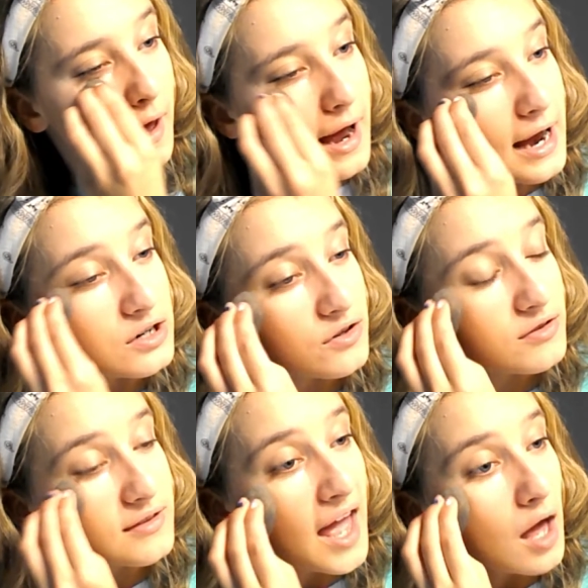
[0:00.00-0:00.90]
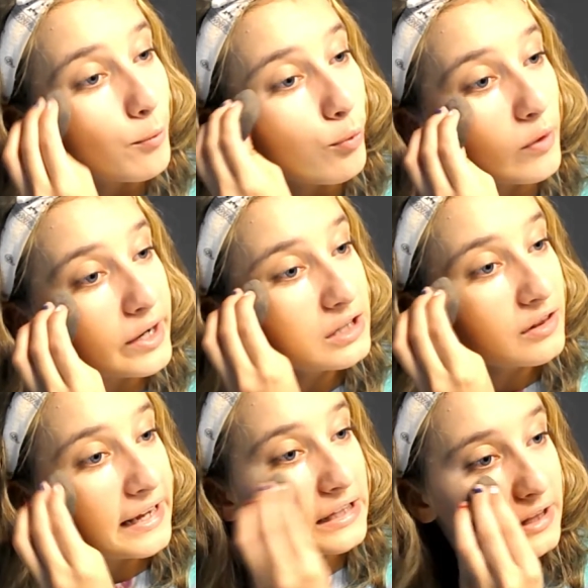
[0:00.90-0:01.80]
I just dab real
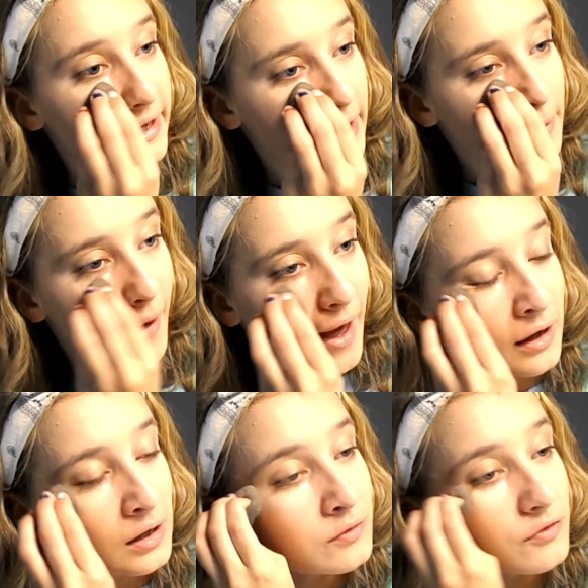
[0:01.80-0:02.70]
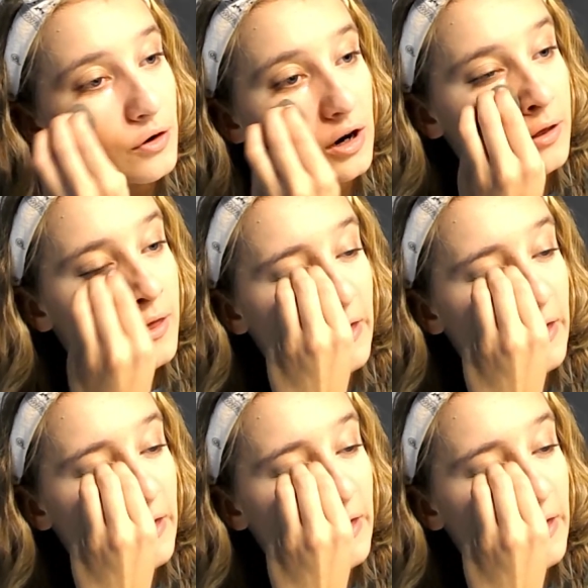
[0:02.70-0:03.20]
lightly back and forth,